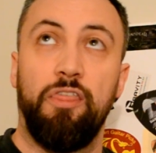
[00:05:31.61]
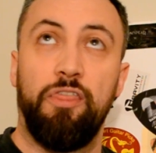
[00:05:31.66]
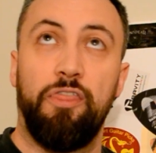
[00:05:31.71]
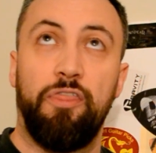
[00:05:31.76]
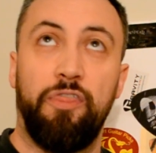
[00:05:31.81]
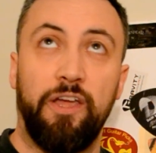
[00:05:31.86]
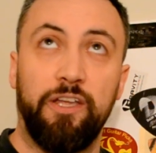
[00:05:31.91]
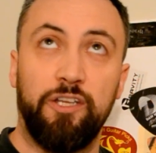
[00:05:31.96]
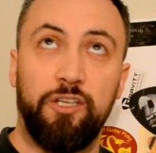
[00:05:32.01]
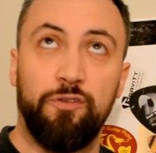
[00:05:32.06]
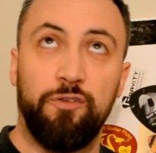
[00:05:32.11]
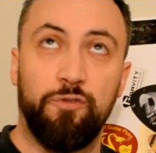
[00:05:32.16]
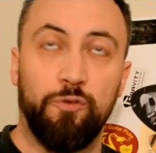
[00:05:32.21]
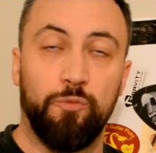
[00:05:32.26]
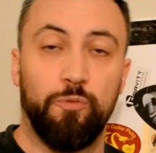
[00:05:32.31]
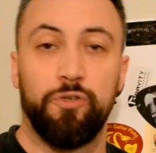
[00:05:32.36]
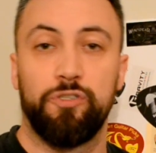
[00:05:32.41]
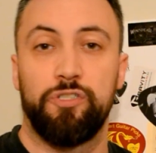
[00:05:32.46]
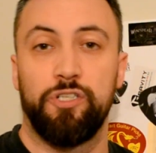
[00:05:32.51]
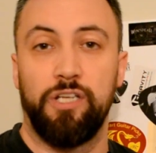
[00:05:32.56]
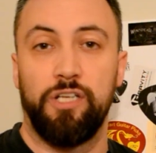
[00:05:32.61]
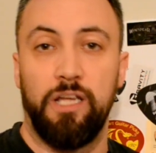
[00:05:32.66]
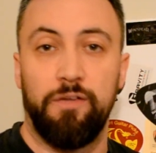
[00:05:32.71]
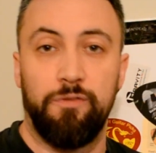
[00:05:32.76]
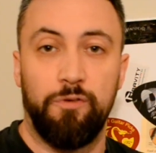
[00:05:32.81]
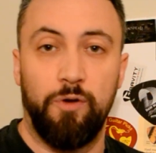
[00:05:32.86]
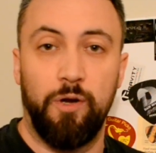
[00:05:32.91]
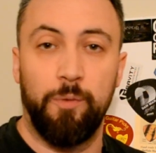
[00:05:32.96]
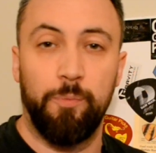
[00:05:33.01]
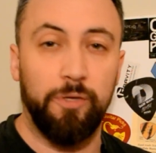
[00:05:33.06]
Thank you for watching
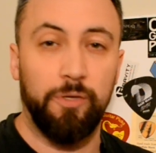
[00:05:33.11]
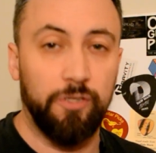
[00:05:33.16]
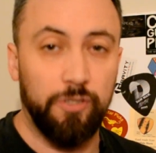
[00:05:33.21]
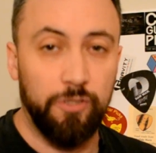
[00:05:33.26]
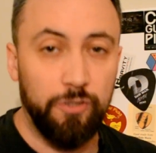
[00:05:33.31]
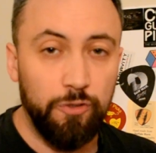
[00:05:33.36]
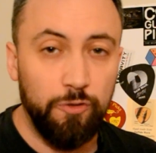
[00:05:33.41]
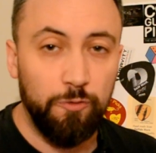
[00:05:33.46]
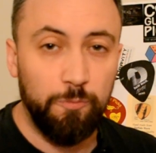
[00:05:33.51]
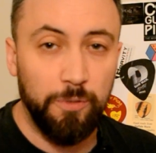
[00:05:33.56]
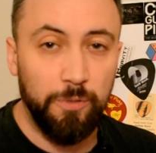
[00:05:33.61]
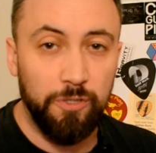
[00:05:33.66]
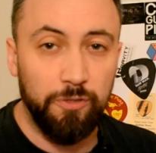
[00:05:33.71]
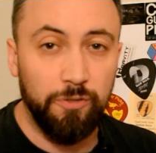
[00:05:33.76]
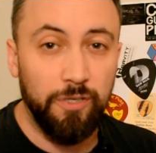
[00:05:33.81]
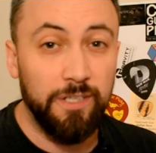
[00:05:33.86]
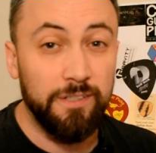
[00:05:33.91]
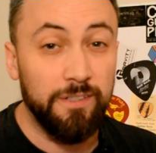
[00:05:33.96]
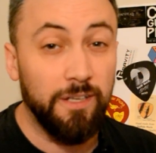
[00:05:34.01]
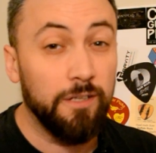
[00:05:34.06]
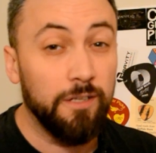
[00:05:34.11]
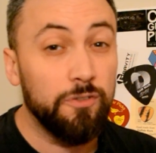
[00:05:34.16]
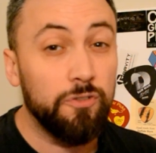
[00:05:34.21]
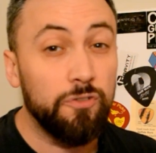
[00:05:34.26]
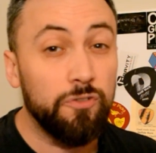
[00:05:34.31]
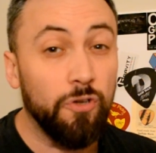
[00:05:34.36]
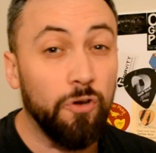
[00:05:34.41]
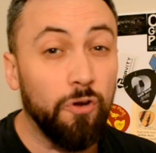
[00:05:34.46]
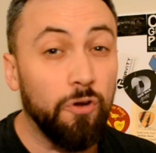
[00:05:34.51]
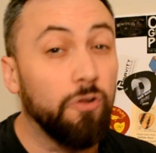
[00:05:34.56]
Heavy Repping. You've been great and
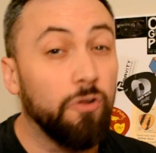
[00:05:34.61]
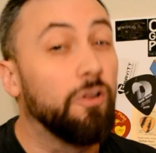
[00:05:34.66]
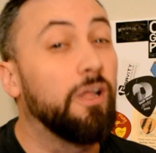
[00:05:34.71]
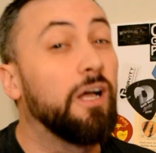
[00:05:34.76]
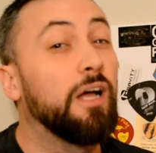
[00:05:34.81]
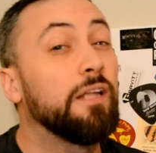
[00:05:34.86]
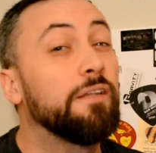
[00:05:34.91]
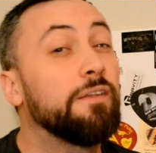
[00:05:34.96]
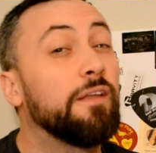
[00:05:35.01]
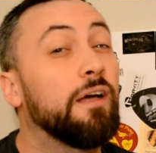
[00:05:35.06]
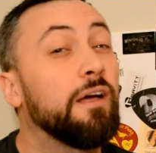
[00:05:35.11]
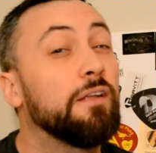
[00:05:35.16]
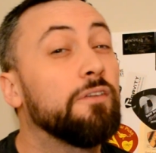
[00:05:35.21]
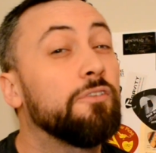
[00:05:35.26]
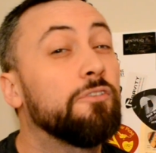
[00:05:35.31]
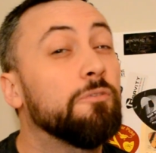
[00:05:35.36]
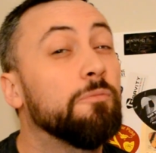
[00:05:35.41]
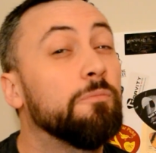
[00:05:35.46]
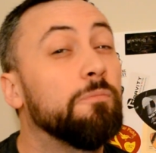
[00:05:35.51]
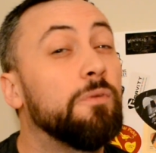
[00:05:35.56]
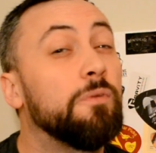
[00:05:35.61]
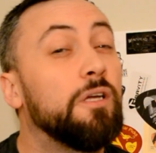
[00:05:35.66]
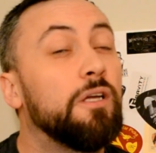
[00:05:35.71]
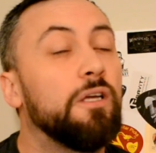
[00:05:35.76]
tall and handsome.